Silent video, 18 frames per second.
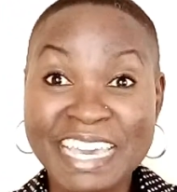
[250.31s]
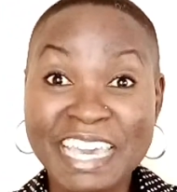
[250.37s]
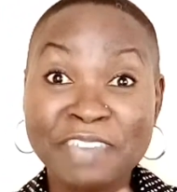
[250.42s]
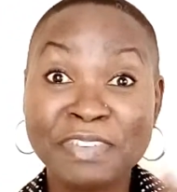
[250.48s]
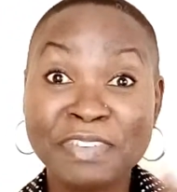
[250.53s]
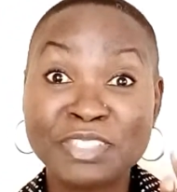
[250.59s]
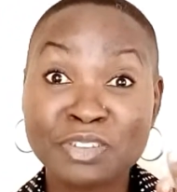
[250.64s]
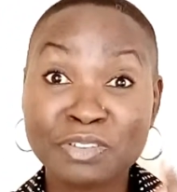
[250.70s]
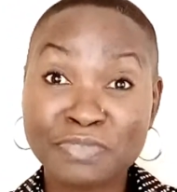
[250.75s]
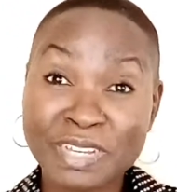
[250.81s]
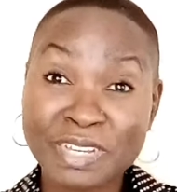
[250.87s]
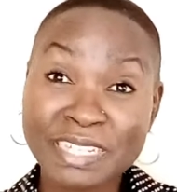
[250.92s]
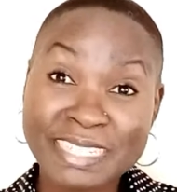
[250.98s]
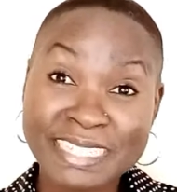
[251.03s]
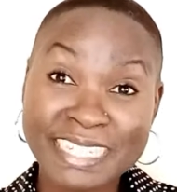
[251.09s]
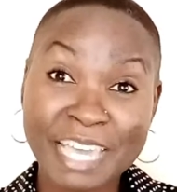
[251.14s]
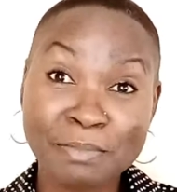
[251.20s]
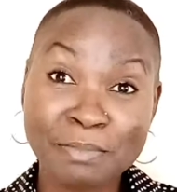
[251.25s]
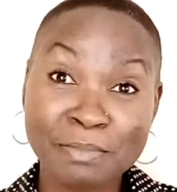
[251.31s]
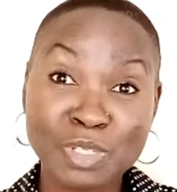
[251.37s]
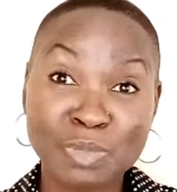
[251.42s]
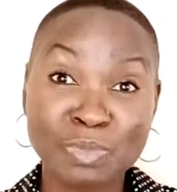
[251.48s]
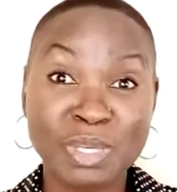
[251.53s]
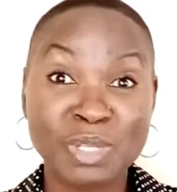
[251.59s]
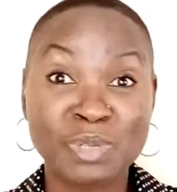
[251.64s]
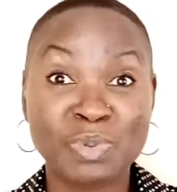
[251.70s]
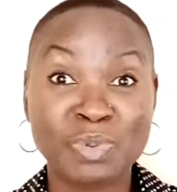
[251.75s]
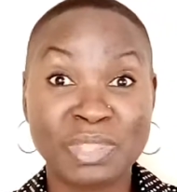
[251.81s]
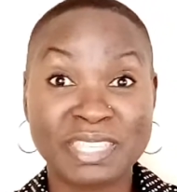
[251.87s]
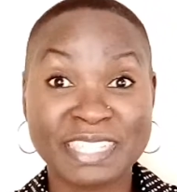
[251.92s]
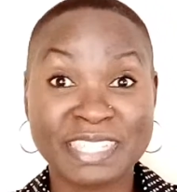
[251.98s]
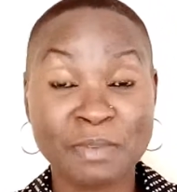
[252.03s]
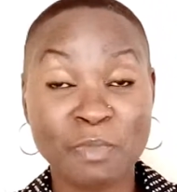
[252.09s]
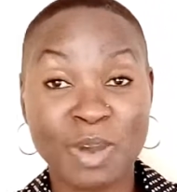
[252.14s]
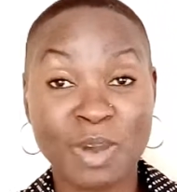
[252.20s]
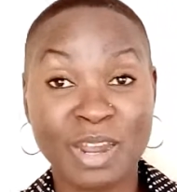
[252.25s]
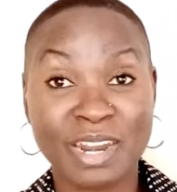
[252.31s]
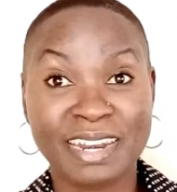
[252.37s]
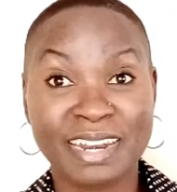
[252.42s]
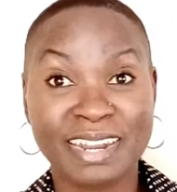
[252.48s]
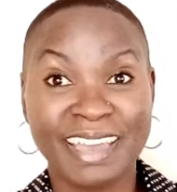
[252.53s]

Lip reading: If it's your first time to meet with someone